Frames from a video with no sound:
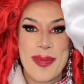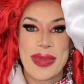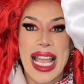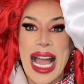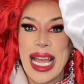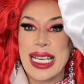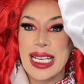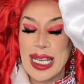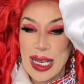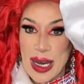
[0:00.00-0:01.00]
I
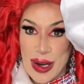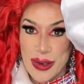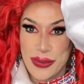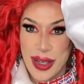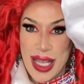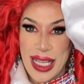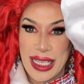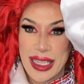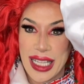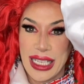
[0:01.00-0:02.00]
love
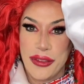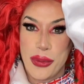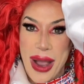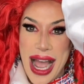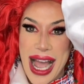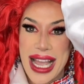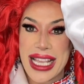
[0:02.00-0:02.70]
that Lavoie